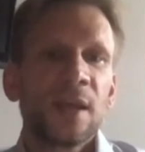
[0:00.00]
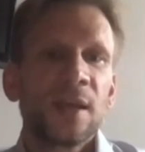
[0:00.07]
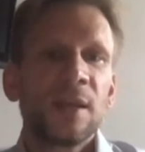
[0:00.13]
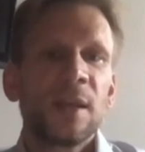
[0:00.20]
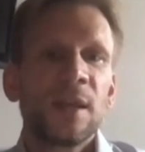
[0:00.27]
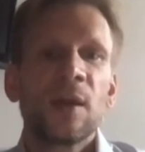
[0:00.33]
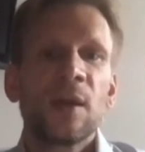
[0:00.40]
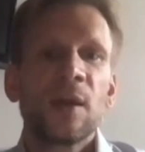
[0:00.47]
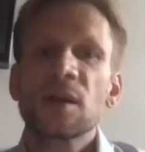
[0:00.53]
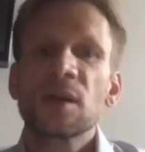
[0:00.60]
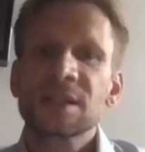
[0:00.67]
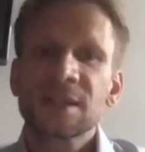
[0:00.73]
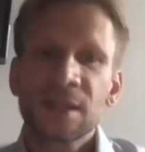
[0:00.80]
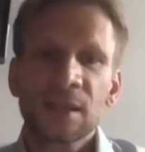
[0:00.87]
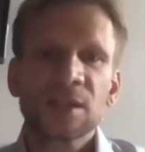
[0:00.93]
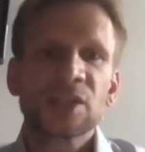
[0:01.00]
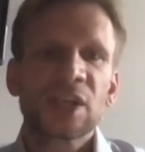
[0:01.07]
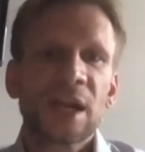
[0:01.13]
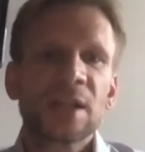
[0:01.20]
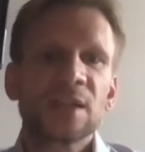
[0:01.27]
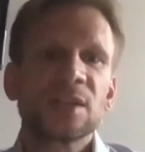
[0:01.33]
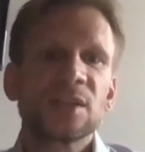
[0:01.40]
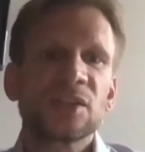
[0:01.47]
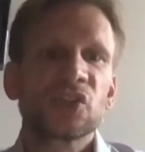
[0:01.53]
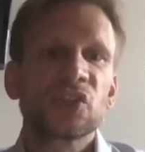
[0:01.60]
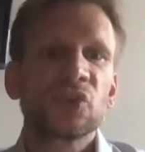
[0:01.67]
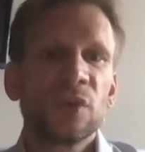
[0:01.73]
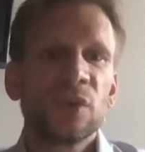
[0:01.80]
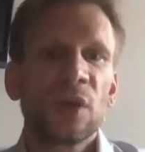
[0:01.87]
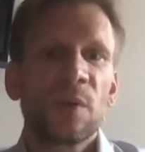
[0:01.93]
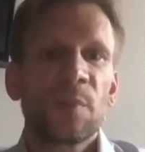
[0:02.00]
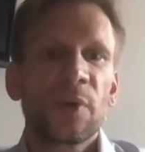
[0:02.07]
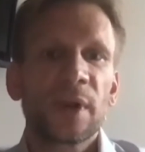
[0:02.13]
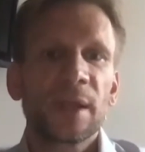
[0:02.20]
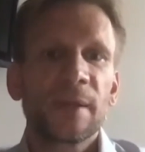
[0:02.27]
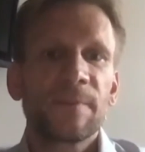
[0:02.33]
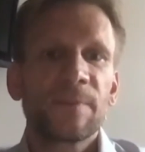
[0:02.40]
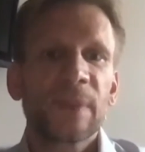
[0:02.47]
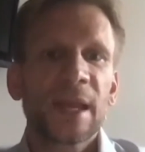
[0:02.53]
there are still challenges to the operator,